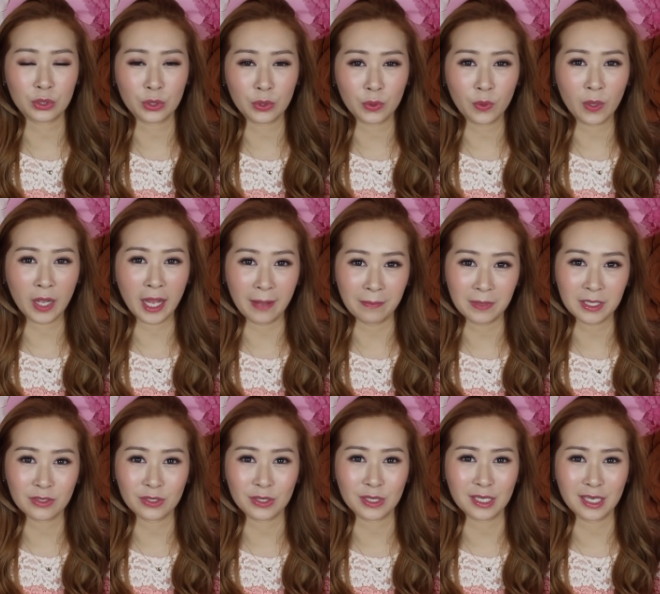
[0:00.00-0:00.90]
so
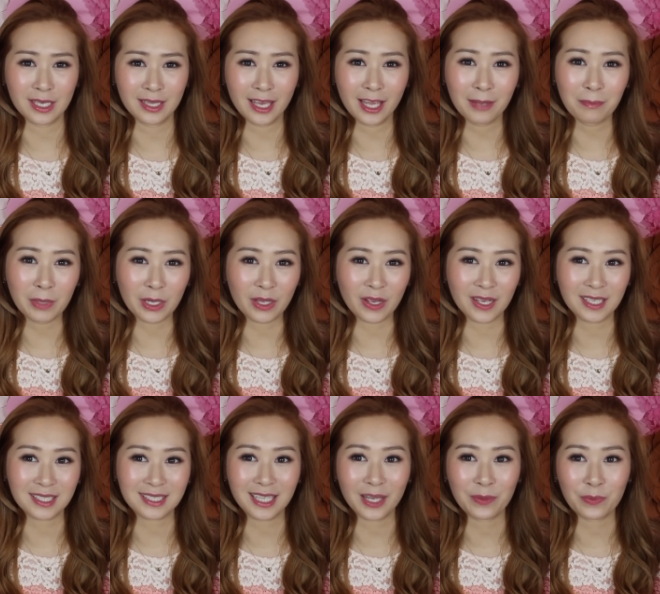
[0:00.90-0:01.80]
happy to hear that
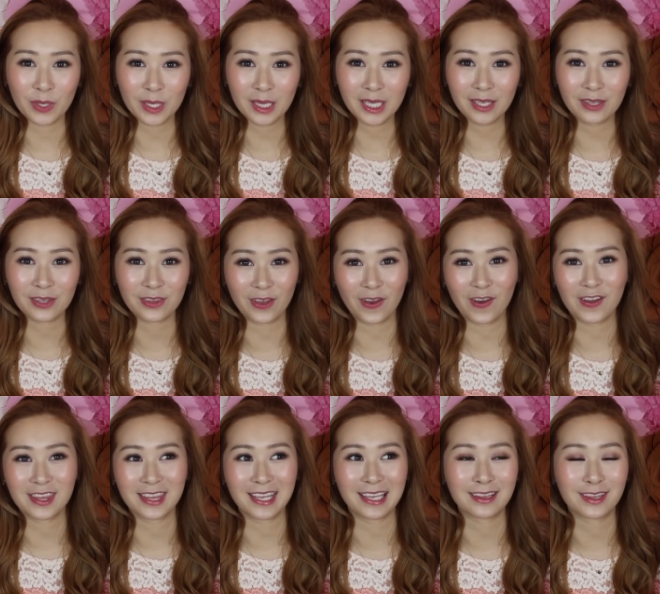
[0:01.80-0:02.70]
because I really
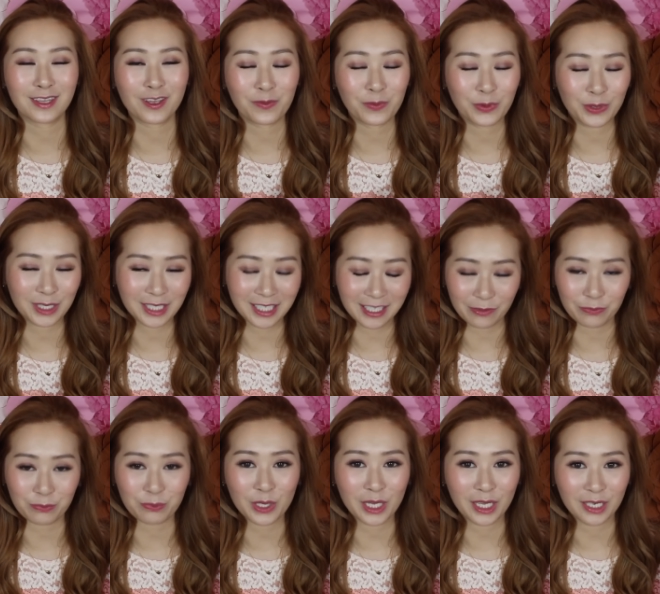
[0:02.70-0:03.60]
thought that they would
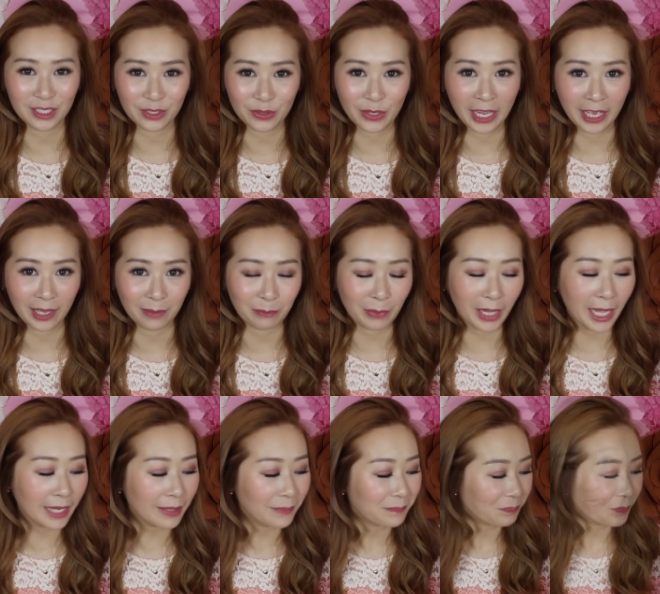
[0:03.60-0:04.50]
give me a new
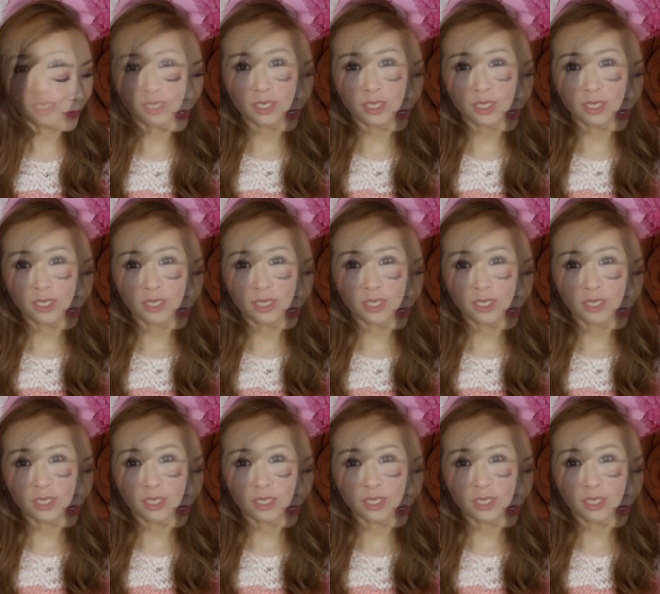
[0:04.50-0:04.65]
handbag